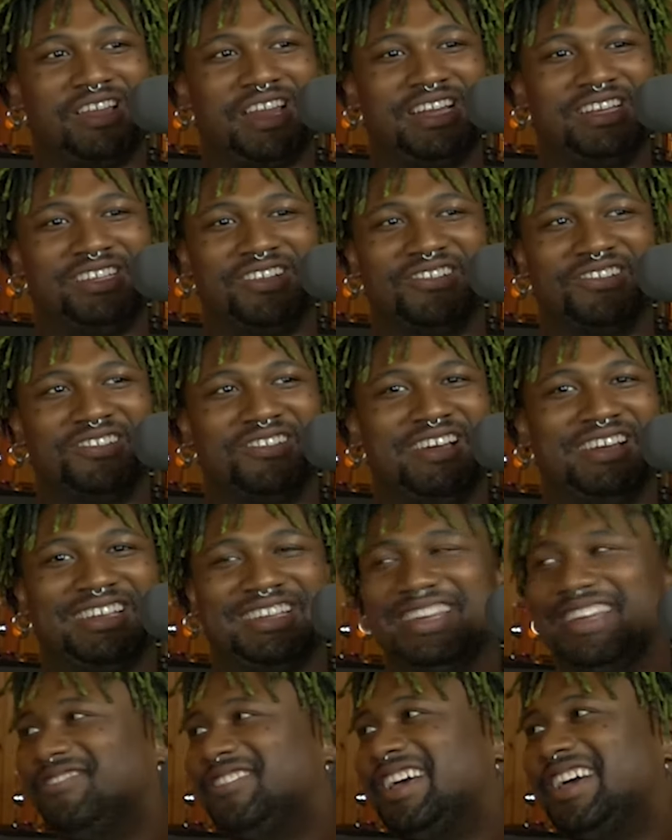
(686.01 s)
and I don't know how to
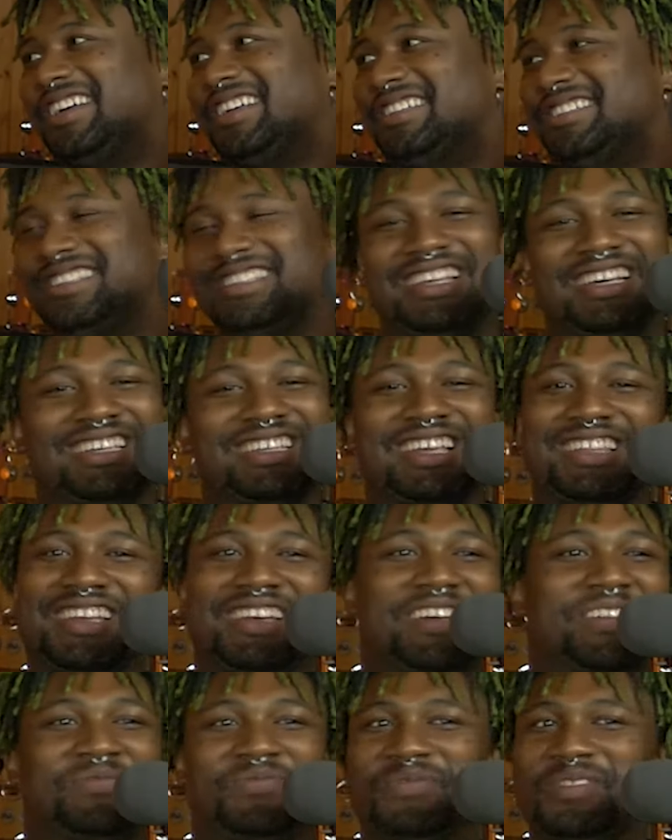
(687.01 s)
get back into like
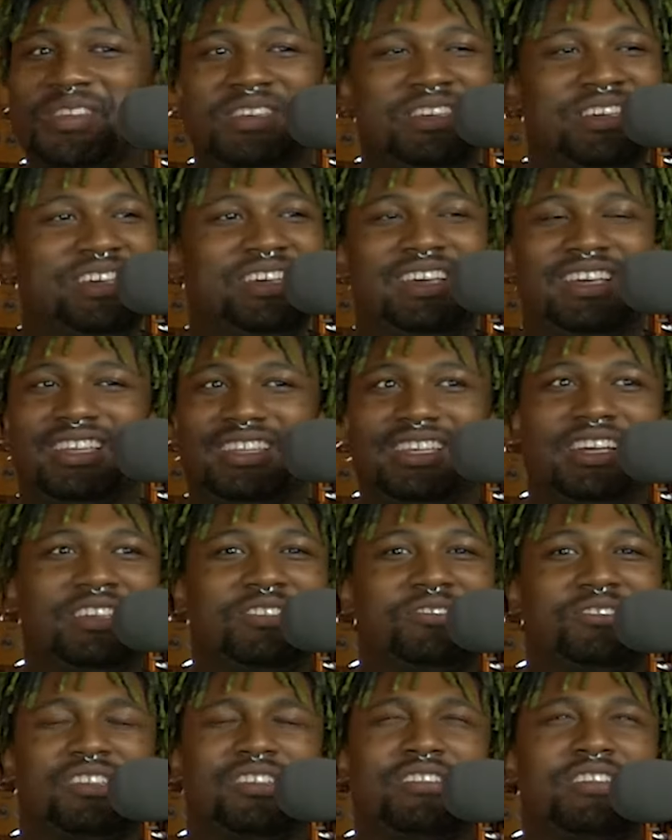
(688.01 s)
I think I
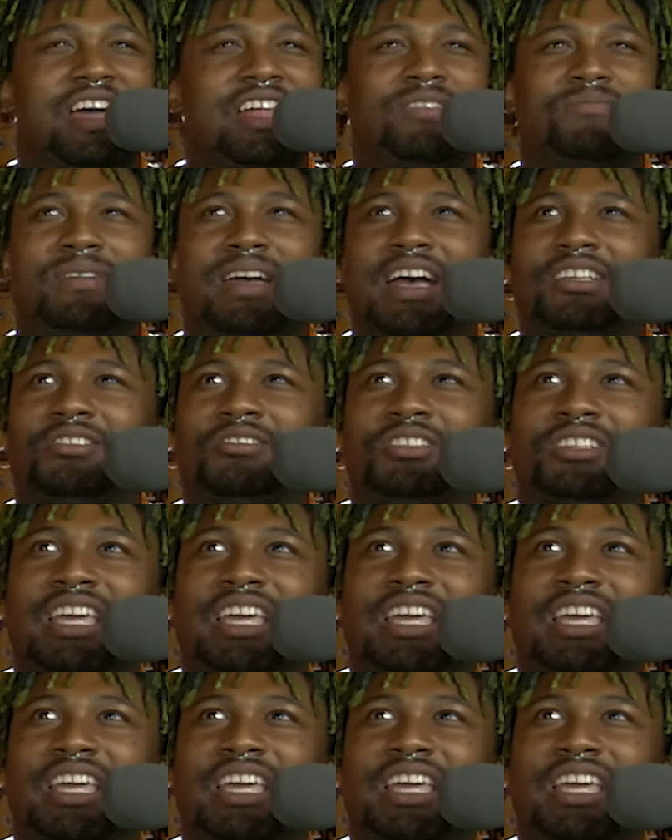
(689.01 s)
used the United Masters.